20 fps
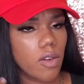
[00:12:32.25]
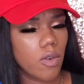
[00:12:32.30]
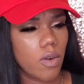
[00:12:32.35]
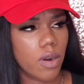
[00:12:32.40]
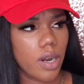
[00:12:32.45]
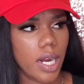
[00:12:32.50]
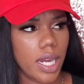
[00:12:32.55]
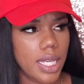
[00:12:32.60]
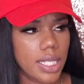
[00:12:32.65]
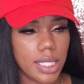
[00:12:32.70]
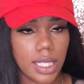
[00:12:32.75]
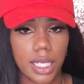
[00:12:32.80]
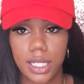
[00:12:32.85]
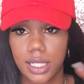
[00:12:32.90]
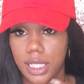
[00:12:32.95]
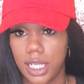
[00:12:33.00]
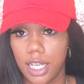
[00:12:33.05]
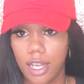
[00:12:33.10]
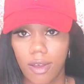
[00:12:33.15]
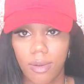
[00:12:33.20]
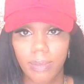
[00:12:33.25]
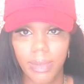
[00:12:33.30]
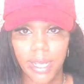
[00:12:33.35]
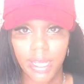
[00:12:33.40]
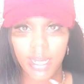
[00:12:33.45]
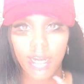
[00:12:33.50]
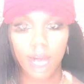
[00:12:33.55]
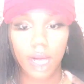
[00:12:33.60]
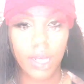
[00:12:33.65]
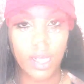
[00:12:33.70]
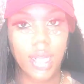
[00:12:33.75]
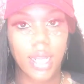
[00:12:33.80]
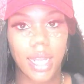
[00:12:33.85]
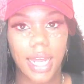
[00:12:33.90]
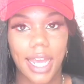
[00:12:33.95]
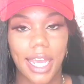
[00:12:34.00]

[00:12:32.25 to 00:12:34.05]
Or is he going to be there with you?